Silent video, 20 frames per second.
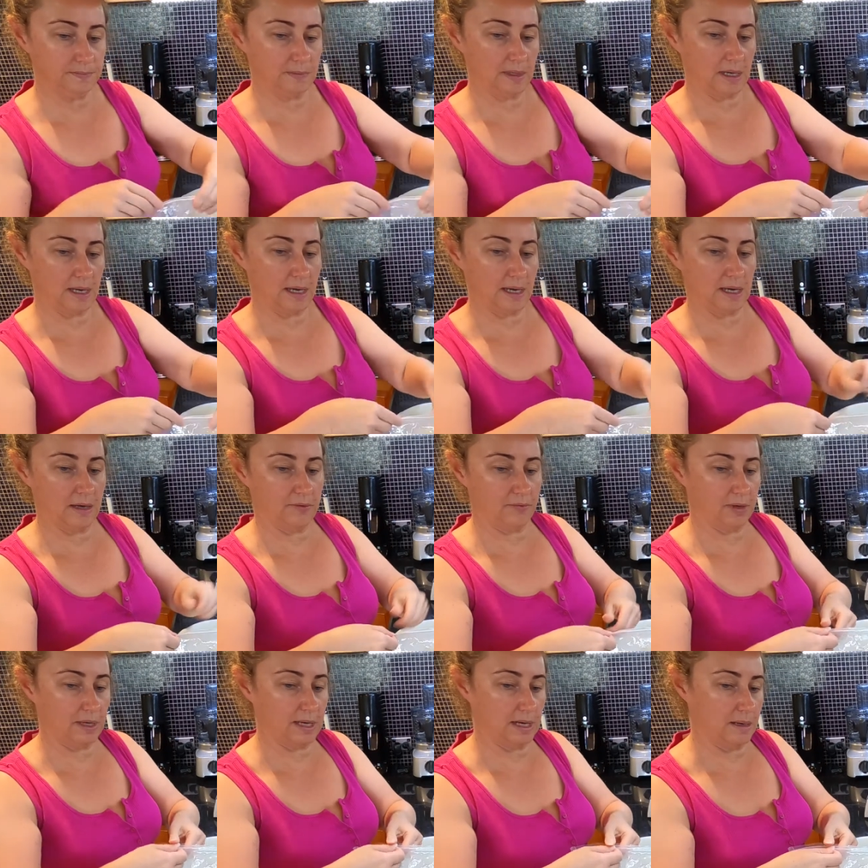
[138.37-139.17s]
half
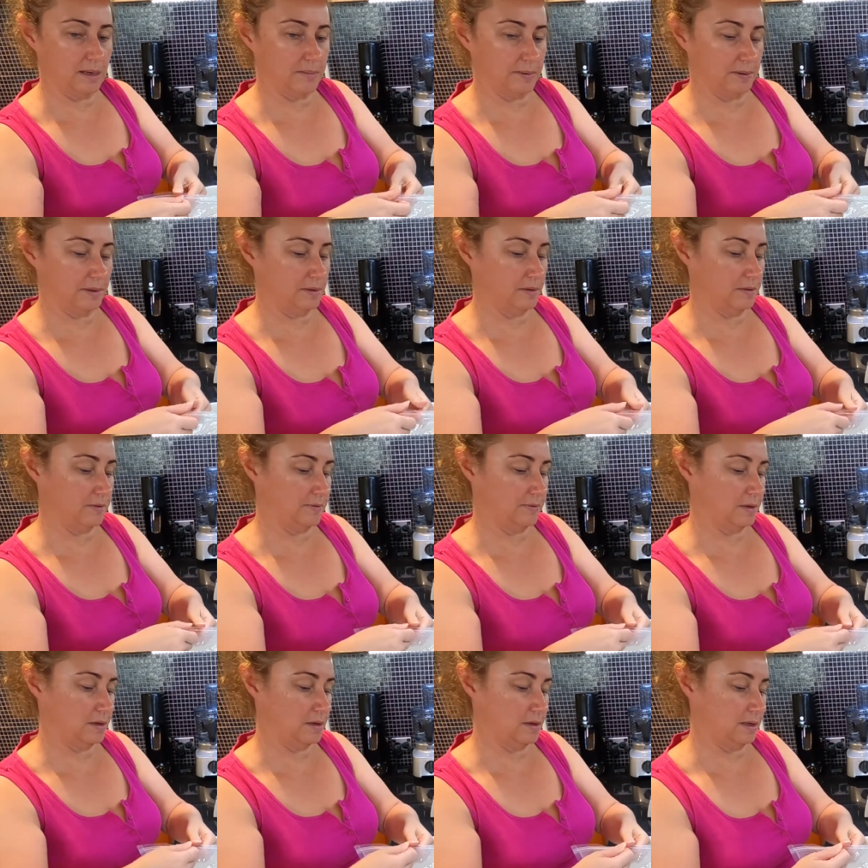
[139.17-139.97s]
a cup of the
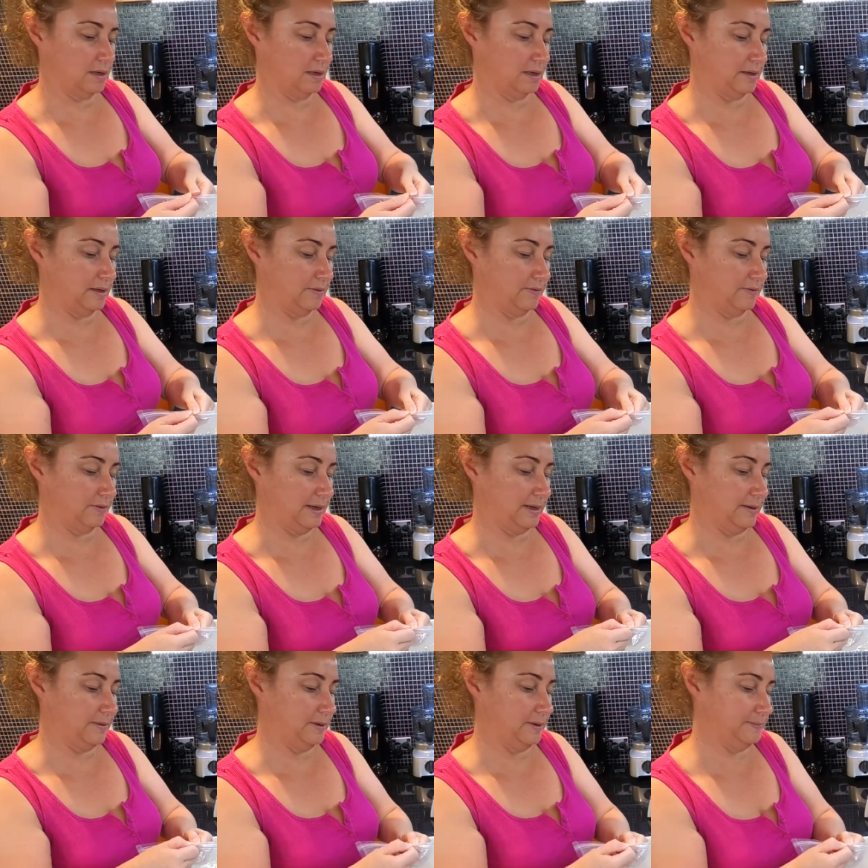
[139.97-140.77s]
coconut
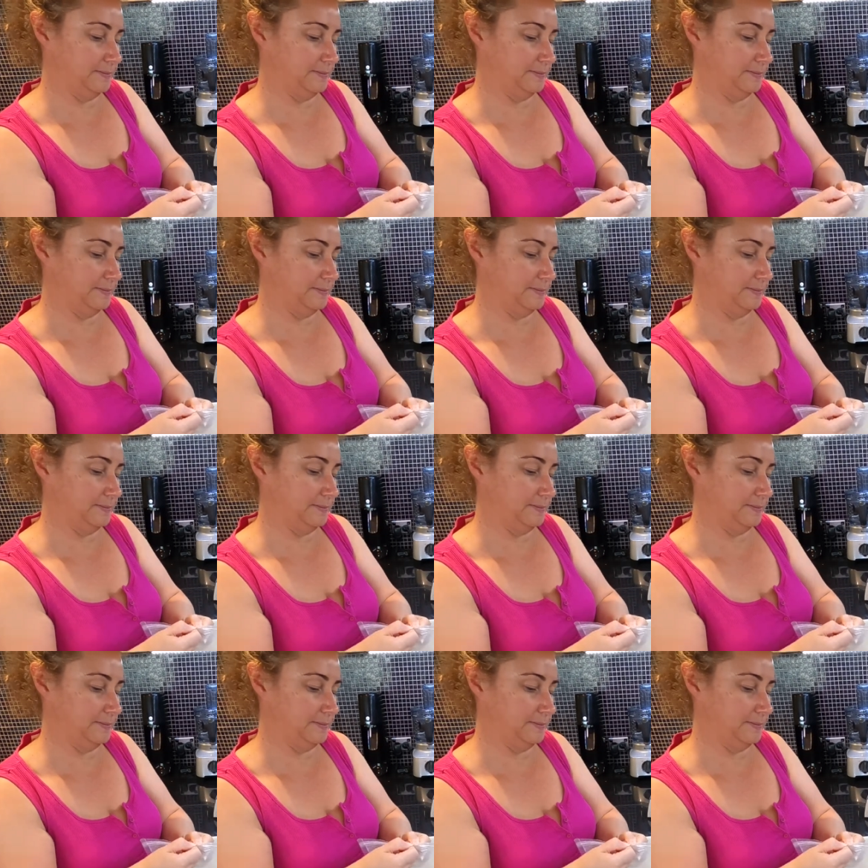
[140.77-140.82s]
flour,